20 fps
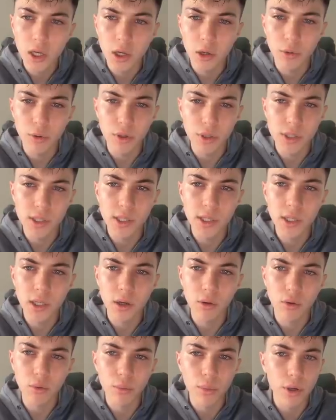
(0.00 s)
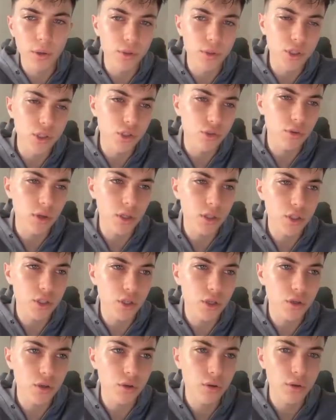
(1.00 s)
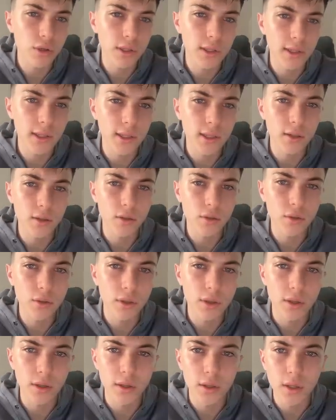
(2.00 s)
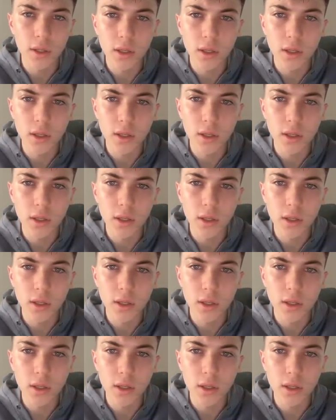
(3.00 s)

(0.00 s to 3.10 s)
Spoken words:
We're seeing our bearish structure currently on the